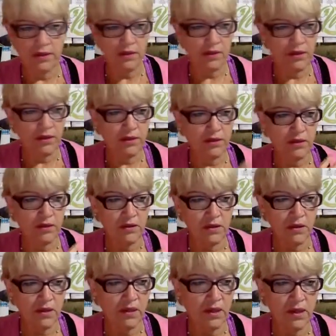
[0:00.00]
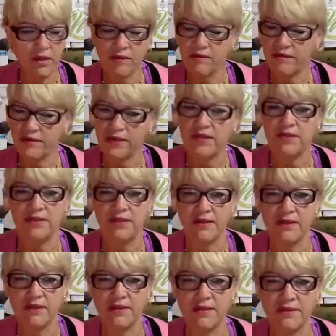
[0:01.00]
daughter learn how to fix
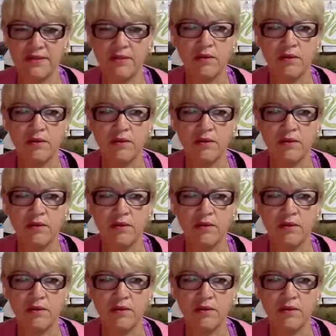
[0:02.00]
things,